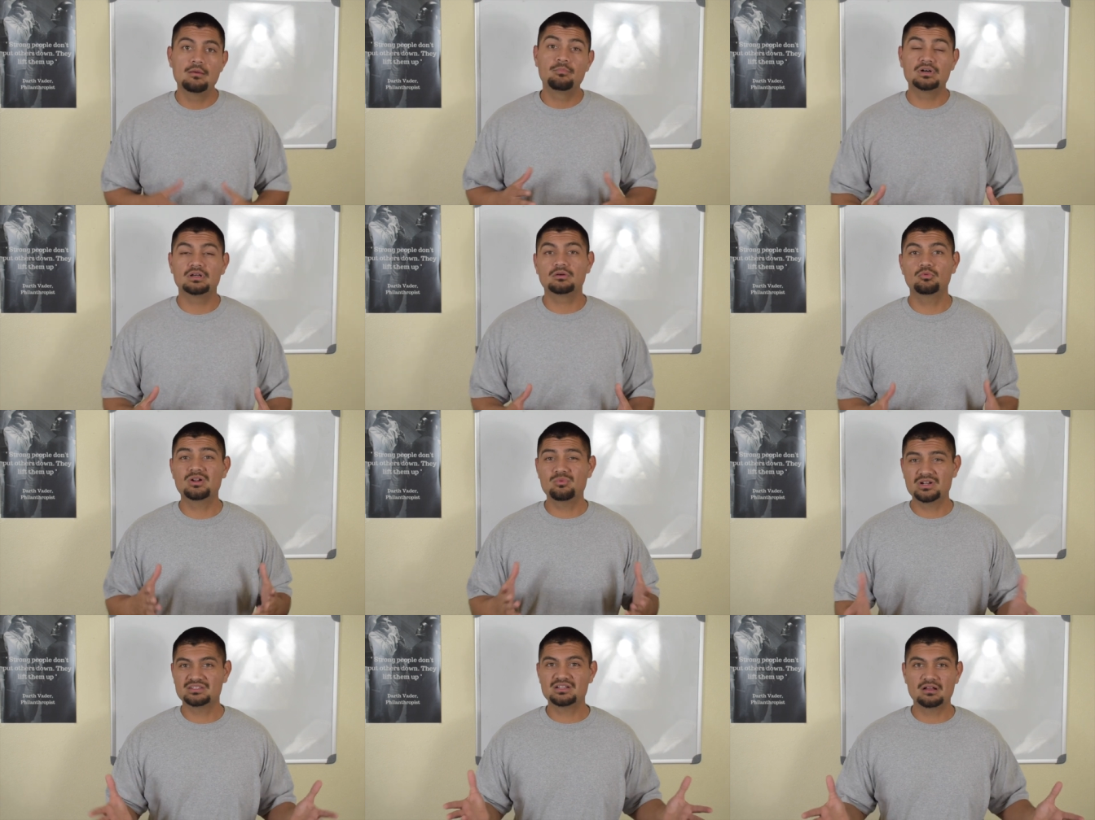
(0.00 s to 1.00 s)
But what I
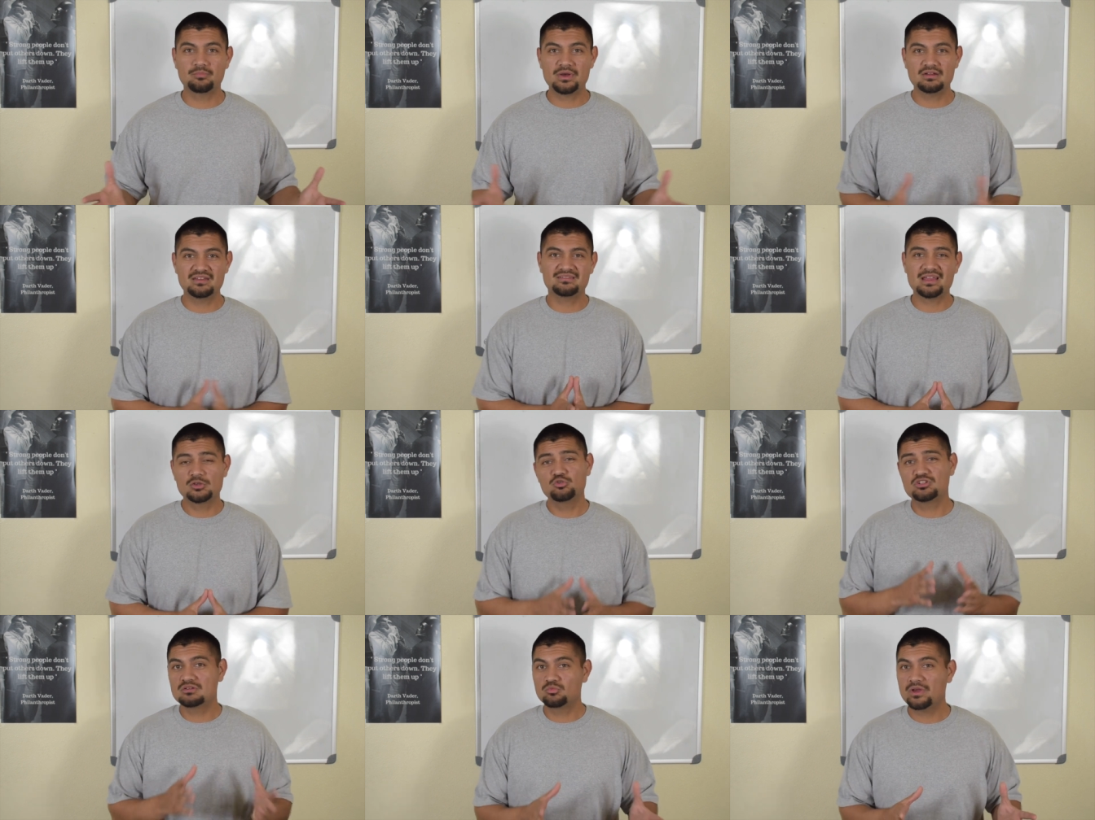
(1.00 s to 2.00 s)
want to talk about is that you
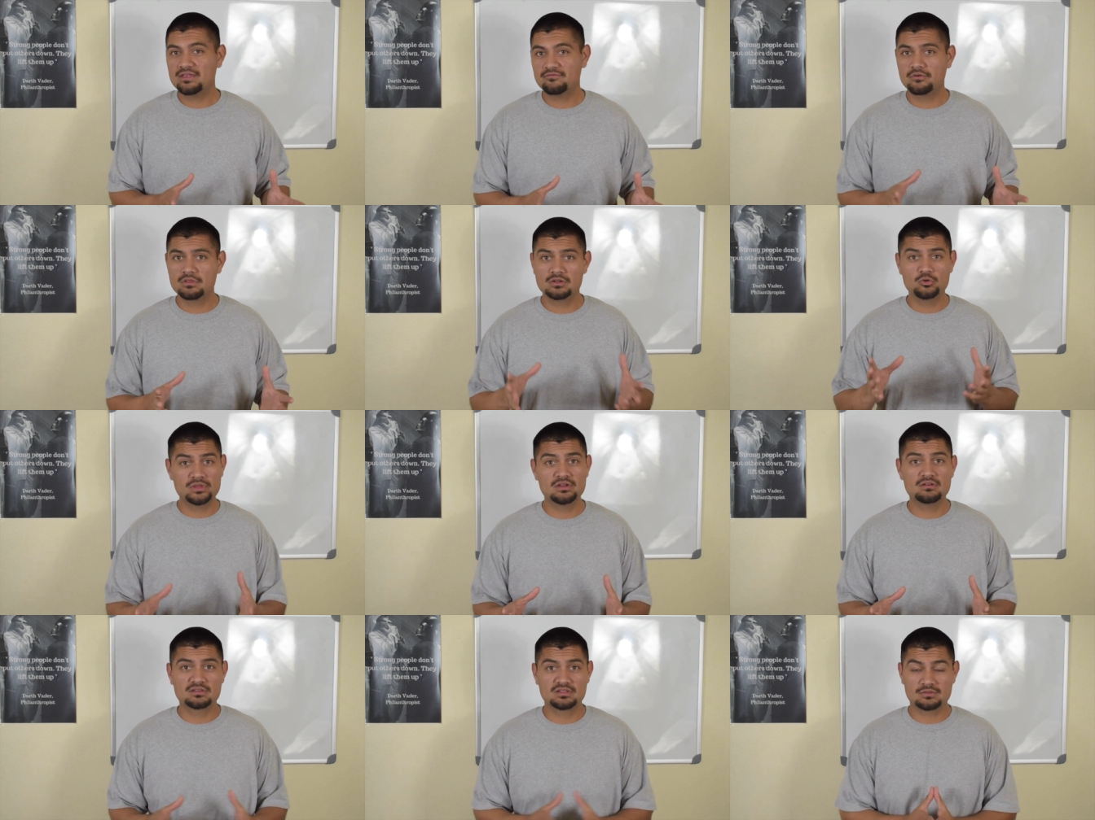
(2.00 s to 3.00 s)
shouldn't wait for the New
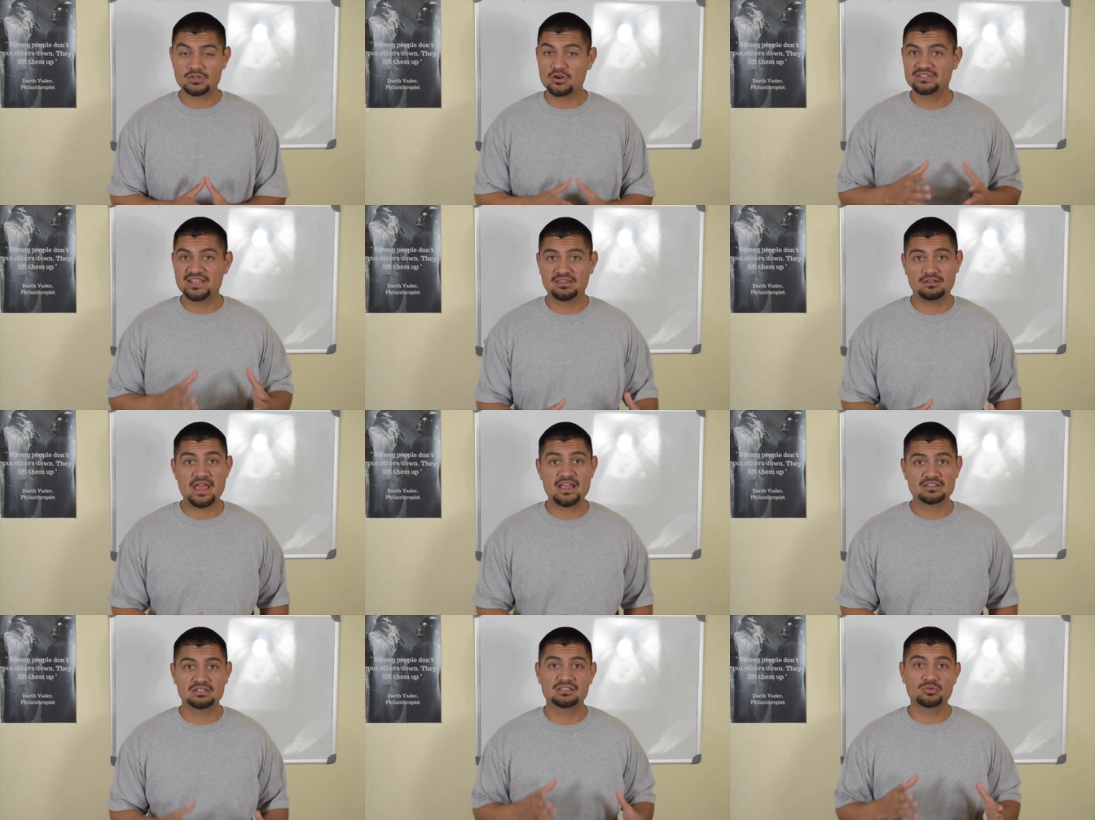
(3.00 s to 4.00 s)
Year's to start taking
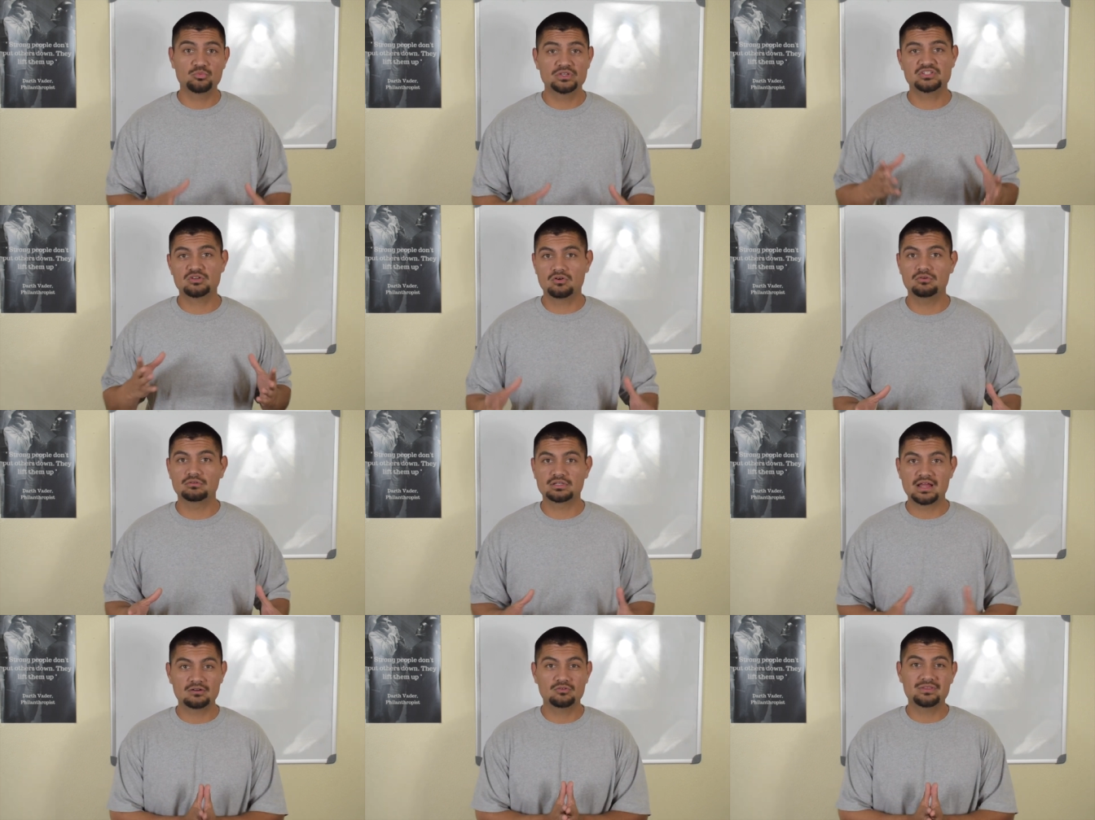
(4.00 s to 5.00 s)
action to reach your goals.
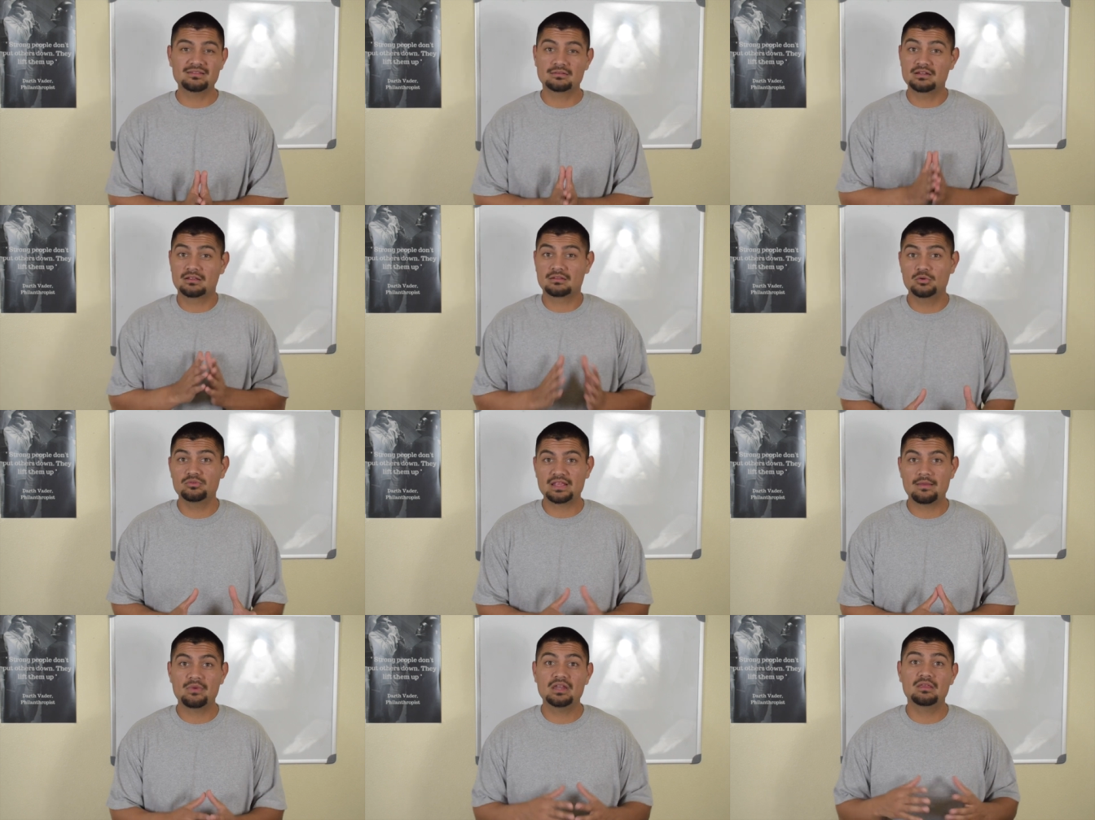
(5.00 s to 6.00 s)
I know that's an excuse
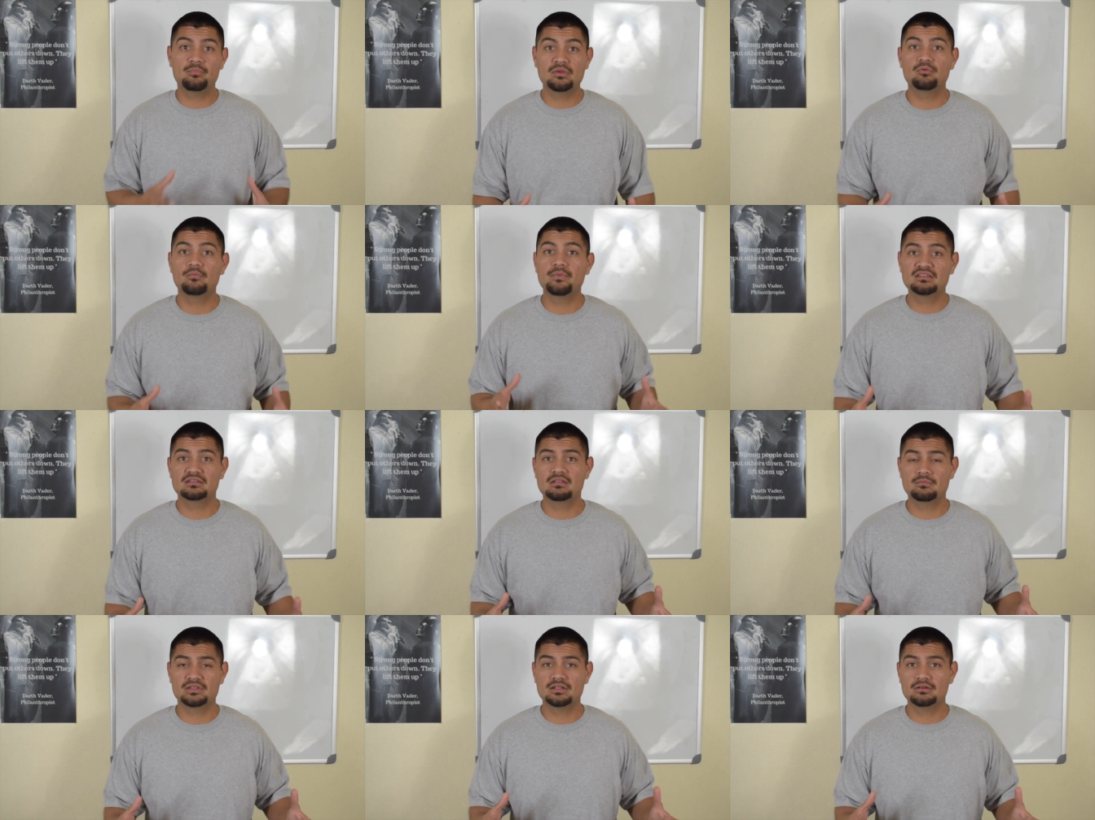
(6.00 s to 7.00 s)
that many people make to
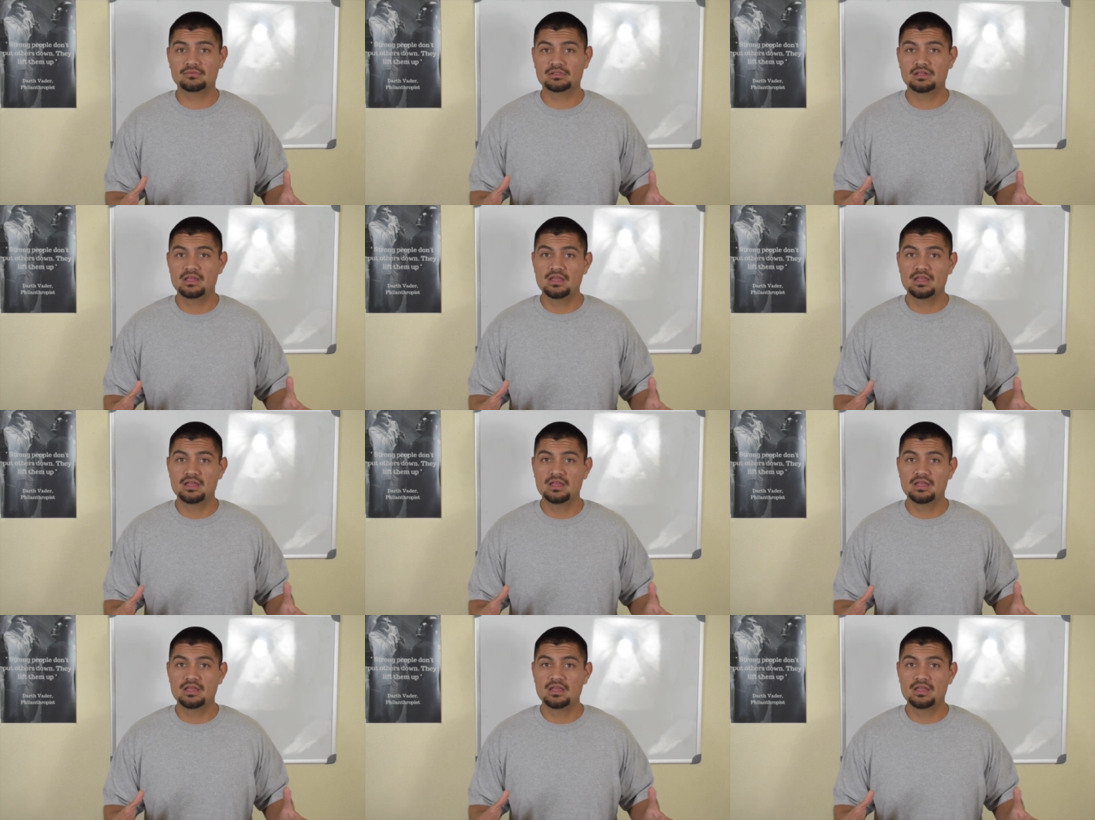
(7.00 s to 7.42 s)
themselves.